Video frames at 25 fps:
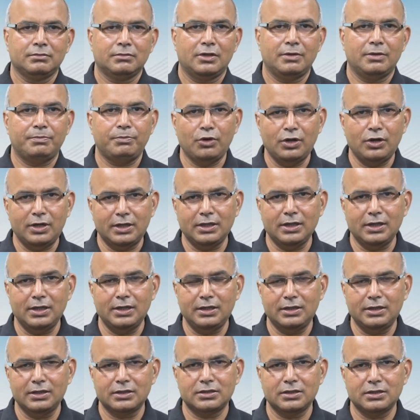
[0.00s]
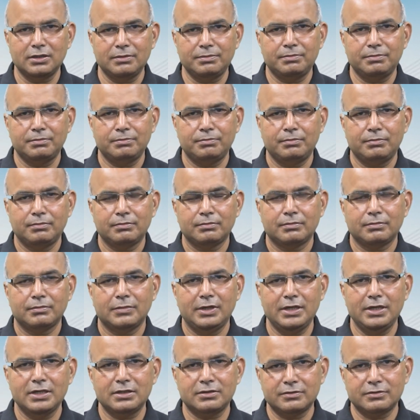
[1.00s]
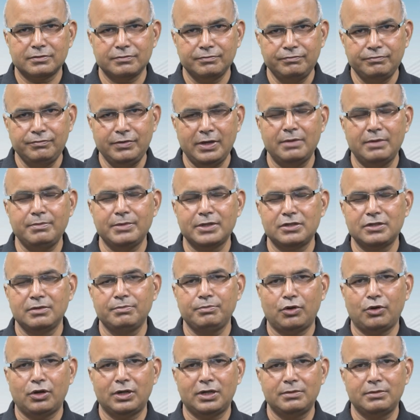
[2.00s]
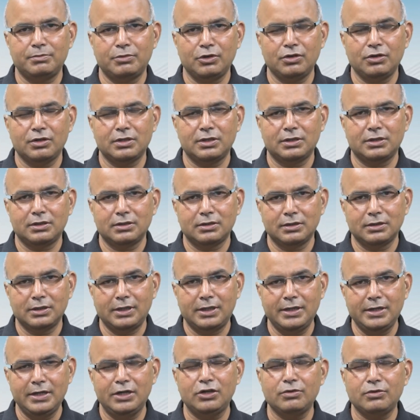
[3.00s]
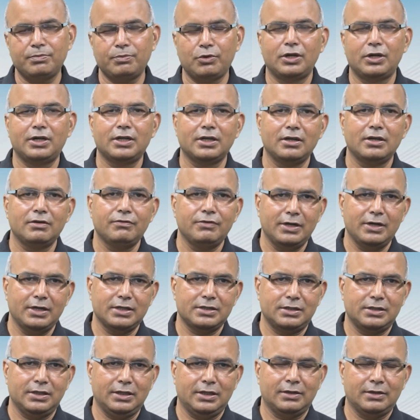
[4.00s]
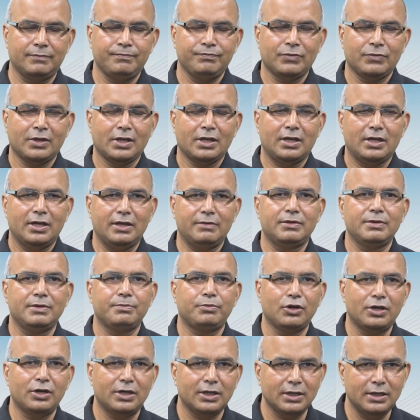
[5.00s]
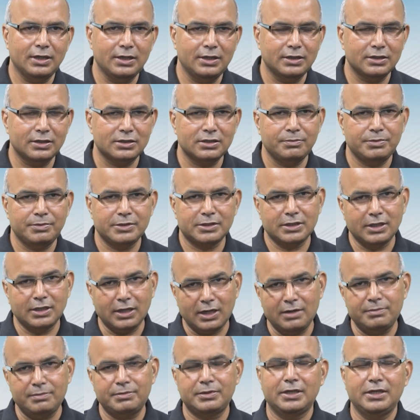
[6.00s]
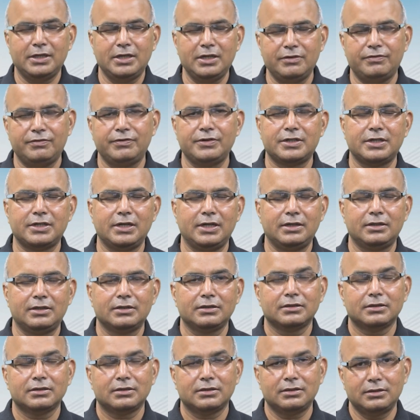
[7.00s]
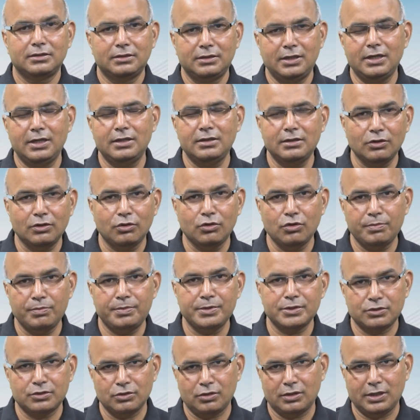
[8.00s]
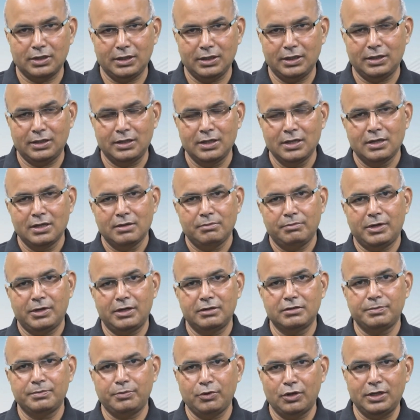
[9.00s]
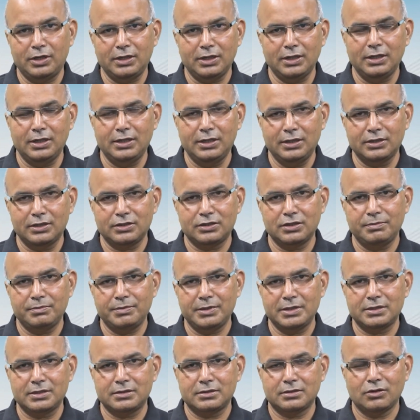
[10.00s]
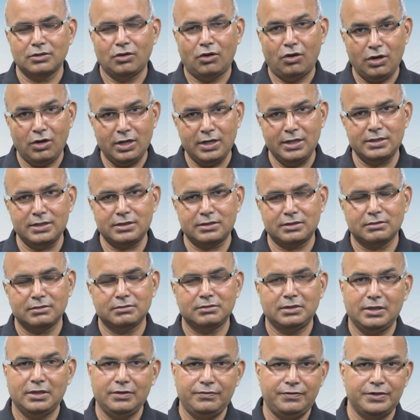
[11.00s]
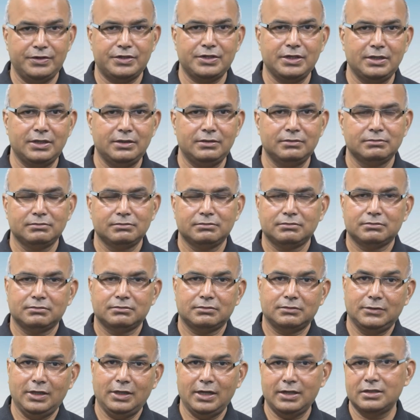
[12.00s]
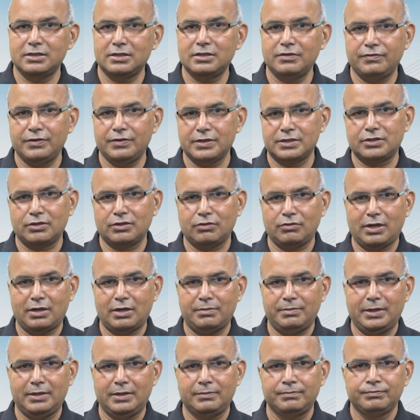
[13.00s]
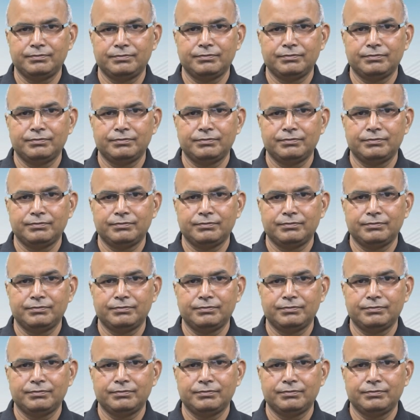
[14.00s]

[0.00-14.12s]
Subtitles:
The political leadership is very much important because the need of political will is there. If the political leadership is corrupt, inefficient, then the hope is not there. But if the political leadership is honest, efficient, that is the first requirement.